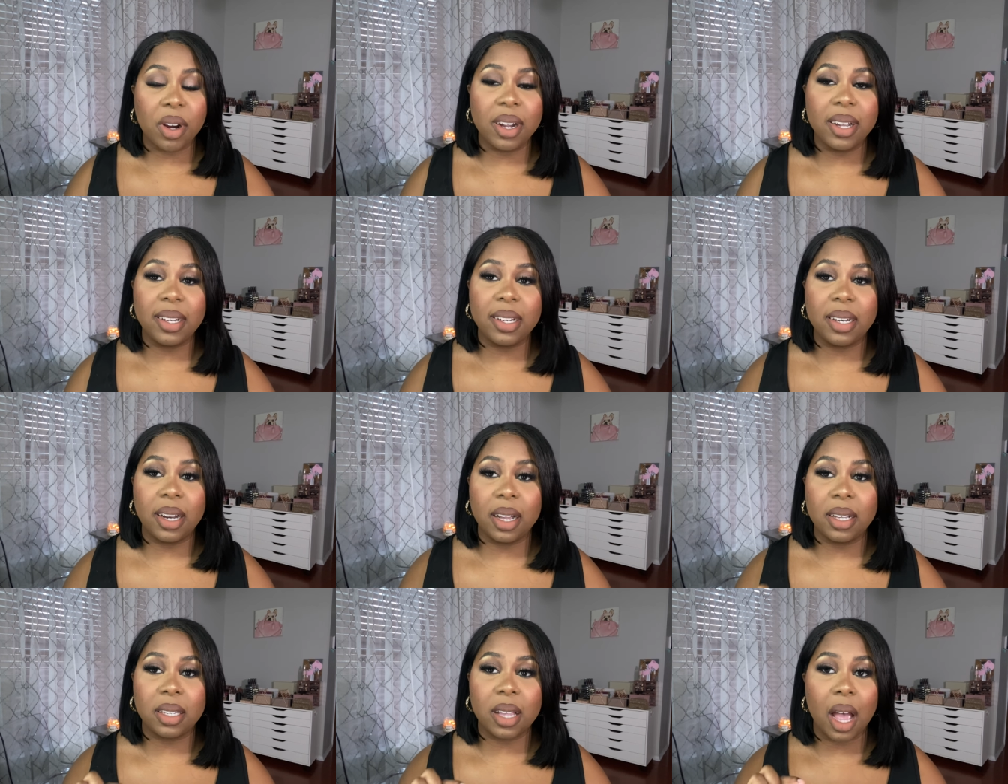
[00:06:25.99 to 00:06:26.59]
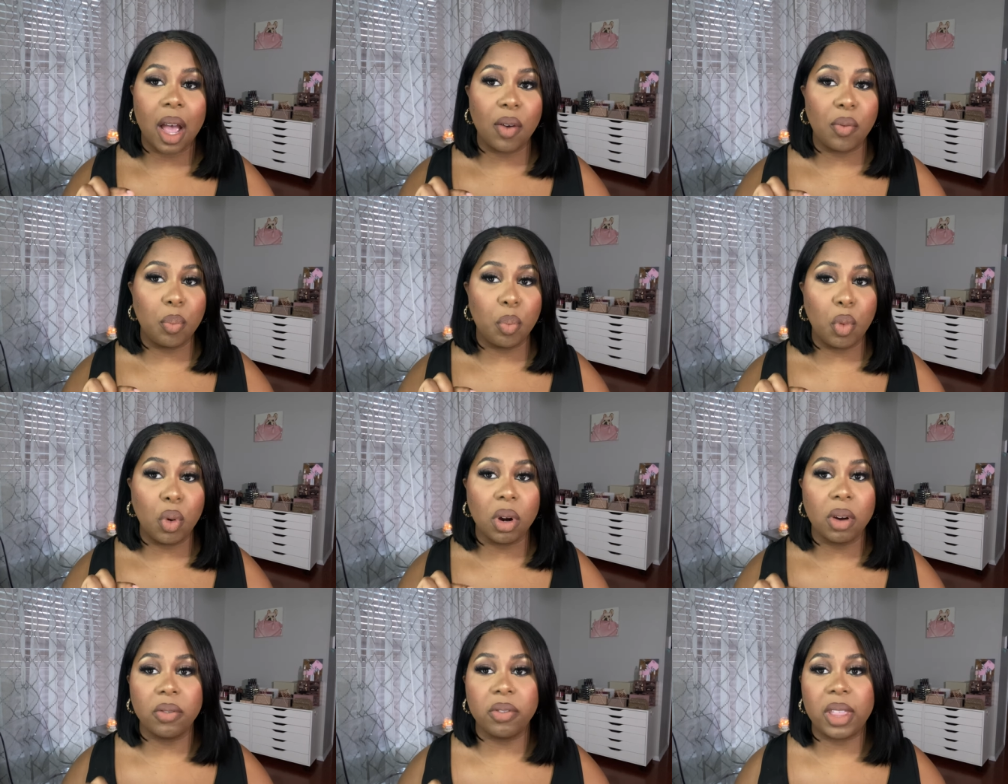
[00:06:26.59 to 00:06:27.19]
It does have
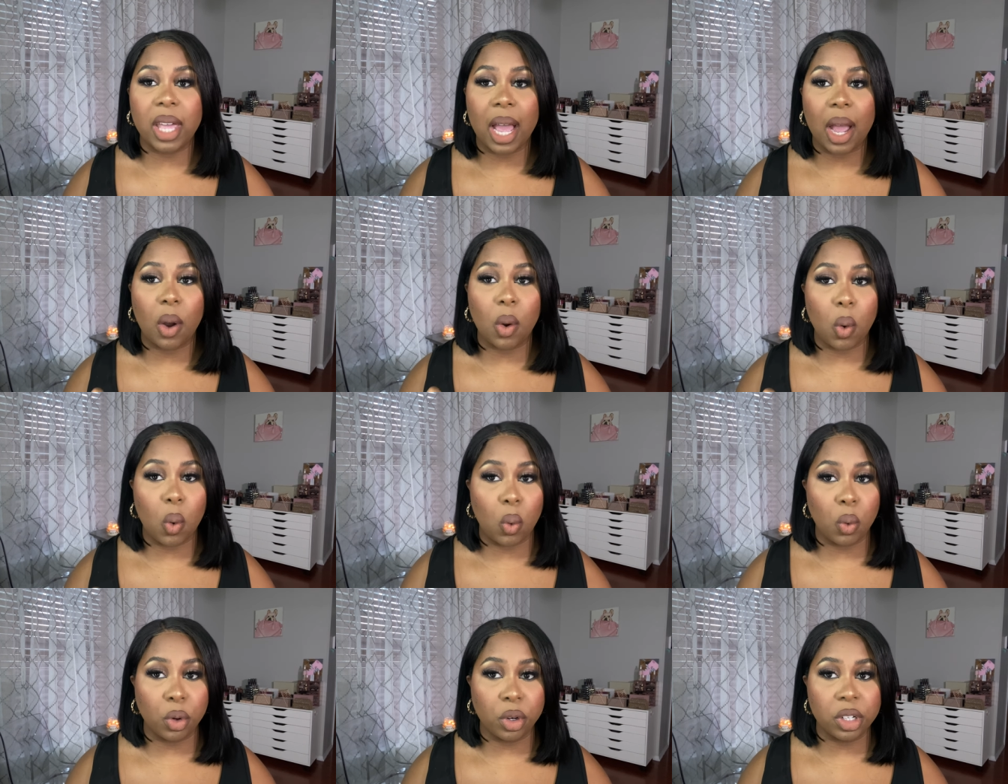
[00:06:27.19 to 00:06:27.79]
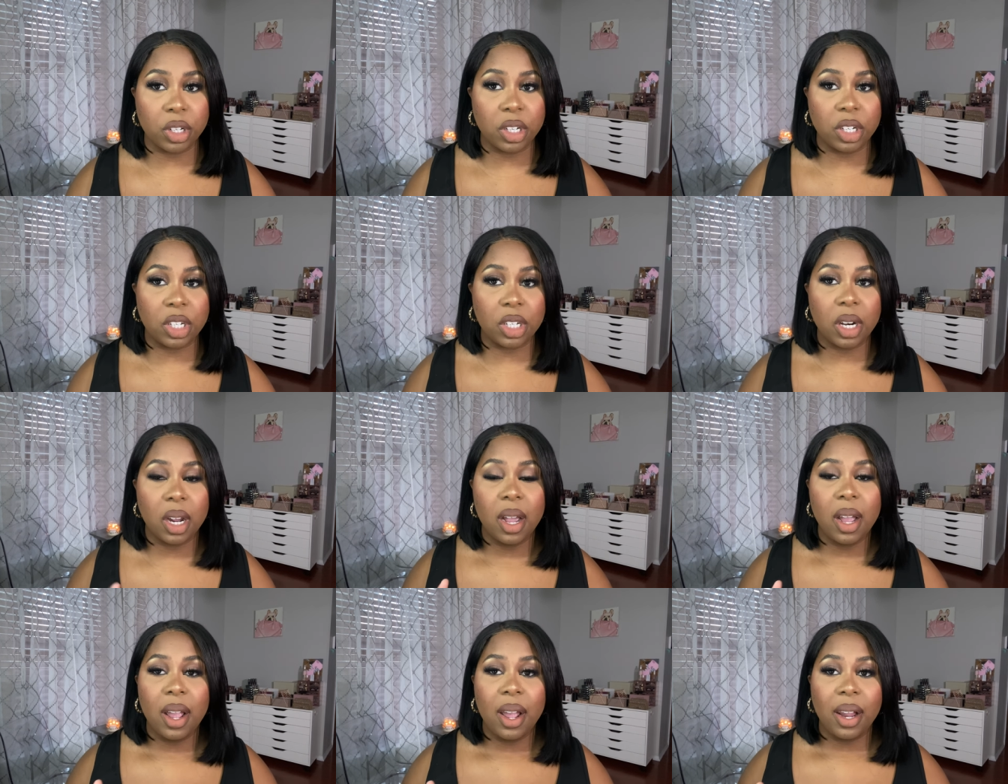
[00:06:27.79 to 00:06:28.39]
more of that orange,
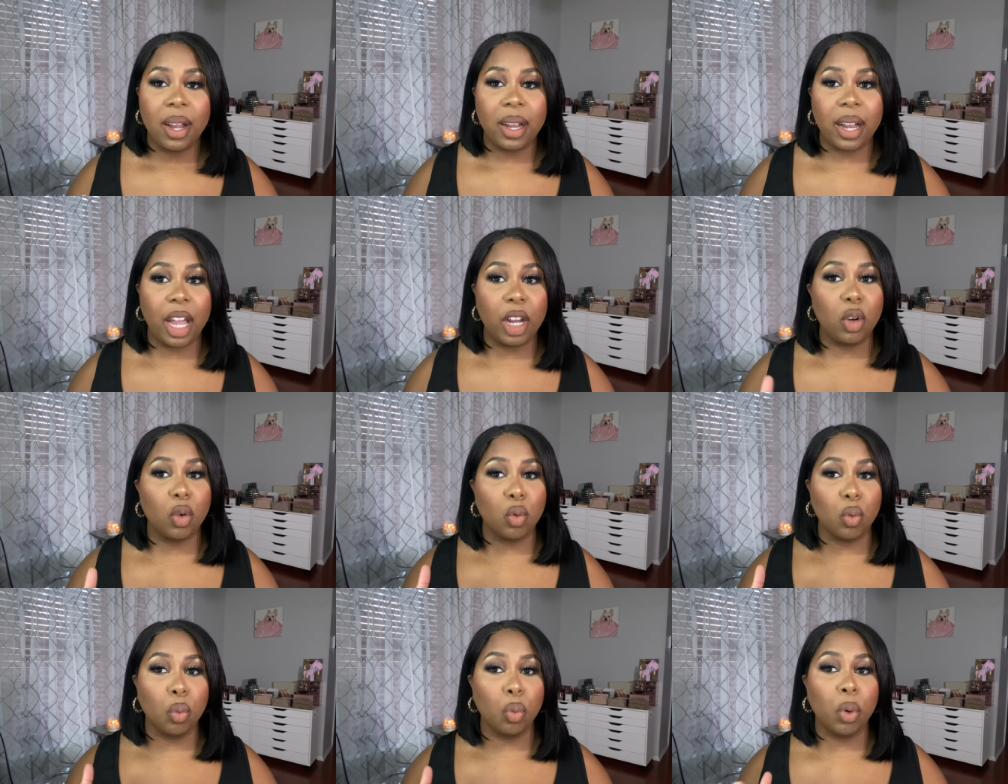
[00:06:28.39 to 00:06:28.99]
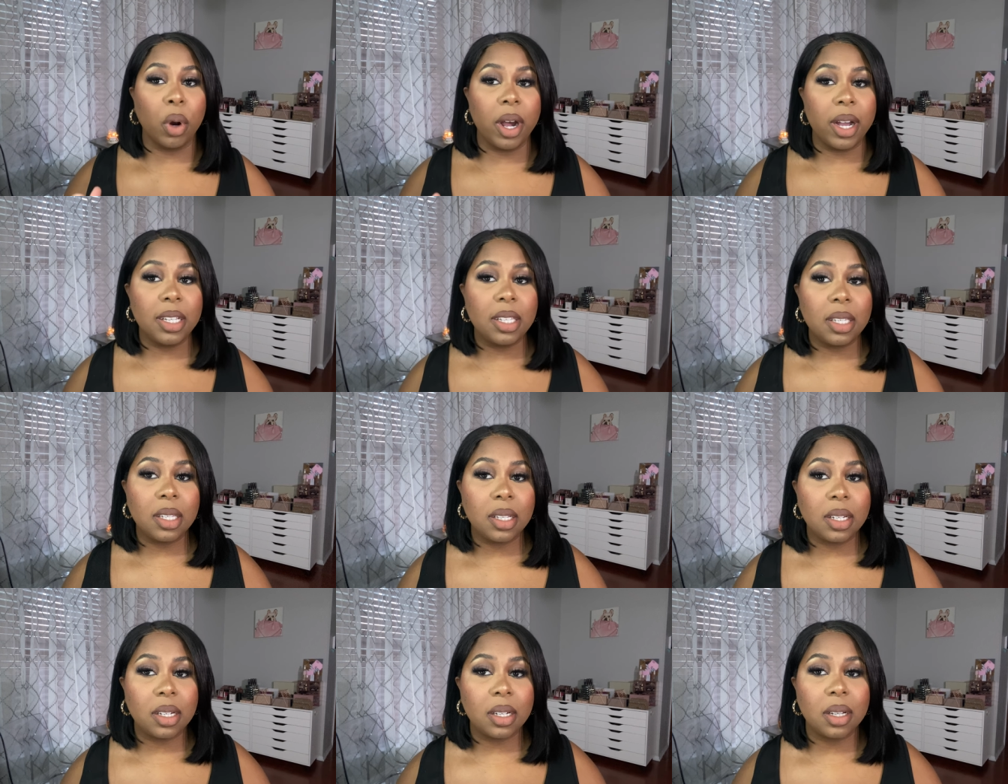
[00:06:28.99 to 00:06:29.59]
like
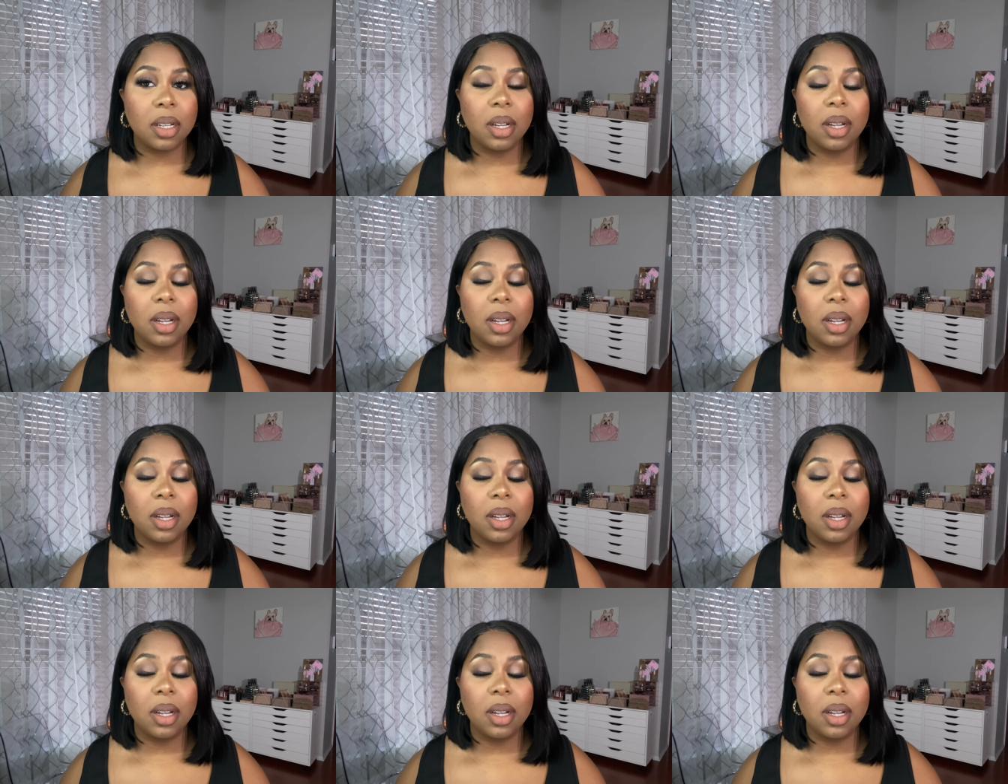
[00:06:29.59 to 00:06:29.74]
rust,